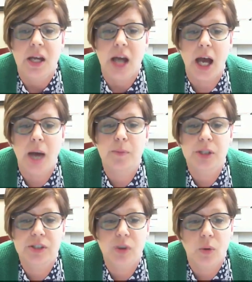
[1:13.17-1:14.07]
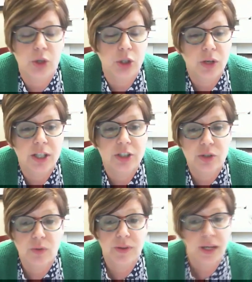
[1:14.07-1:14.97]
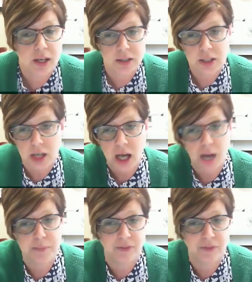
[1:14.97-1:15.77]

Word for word: Um, so you can do the um,